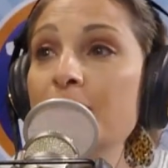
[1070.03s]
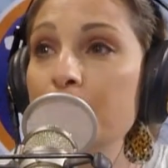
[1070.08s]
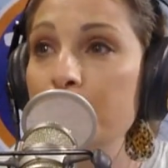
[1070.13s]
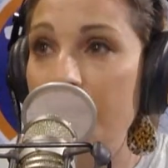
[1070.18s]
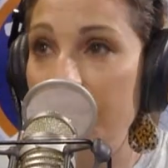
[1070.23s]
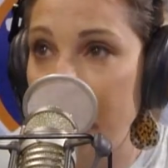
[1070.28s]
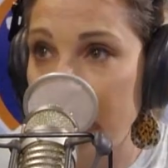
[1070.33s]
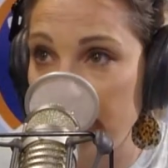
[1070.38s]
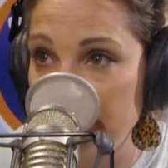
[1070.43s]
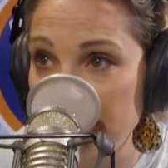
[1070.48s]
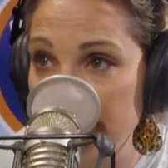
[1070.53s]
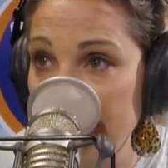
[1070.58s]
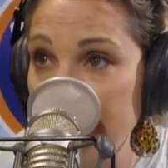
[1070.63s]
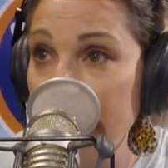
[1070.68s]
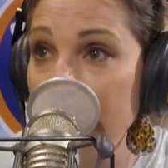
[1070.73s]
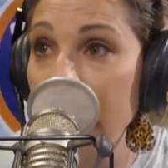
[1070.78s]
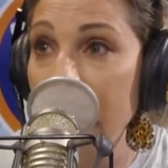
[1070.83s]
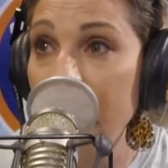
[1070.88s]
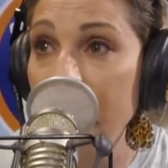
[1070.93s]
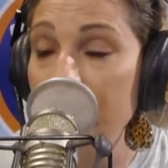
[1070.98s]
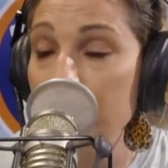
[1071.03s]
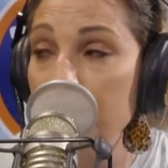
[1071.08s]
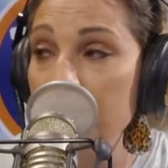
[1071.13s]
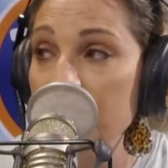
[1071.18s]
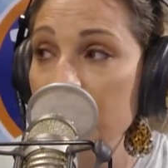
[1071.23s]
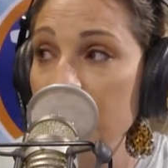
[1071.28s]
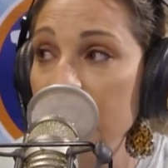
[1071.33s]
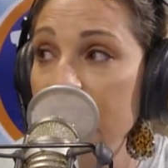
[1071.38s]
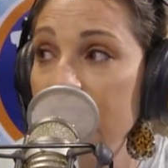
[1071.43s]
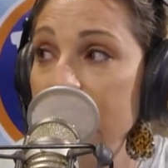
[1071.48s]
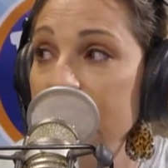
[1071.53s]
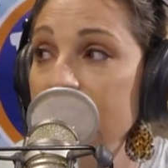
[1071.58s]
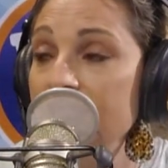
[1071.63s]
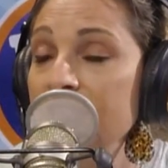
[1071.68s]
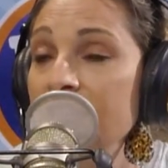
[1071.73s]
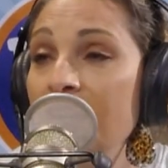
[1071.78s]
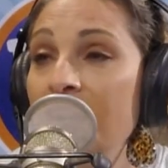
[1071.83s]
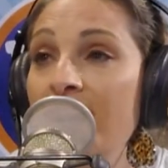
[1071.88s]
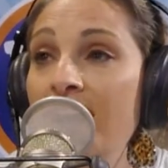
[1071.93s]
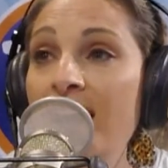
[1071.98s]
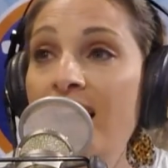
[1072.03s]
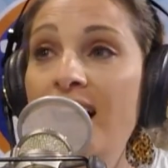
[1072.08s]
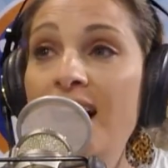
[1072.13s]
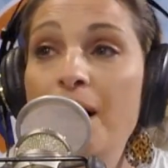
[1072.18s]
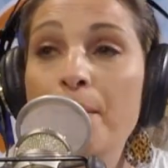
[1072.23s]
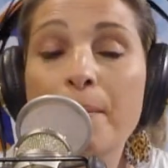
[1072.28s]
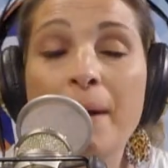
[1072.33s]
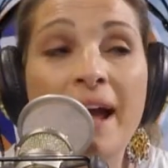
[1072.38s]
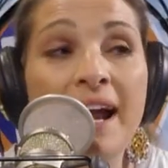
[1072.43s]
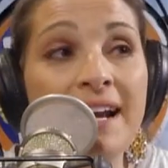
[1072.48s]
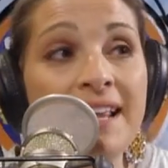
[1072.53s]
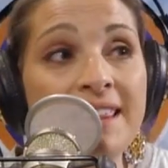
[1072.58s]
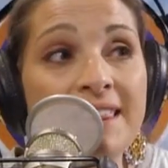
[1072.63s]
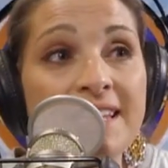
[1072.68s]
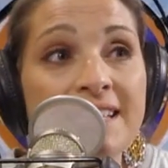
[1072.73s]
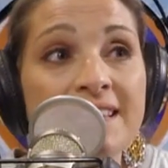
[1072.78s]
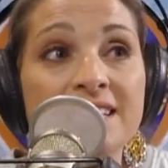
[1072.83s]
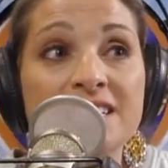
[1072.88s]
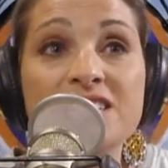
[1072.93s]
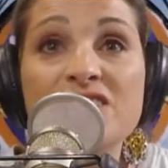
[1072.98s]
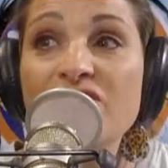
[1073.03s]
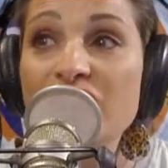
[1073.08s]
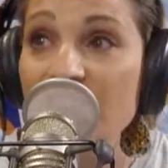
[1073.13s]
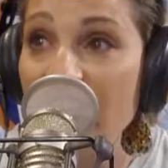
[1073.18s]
make them still images. Um, anything that's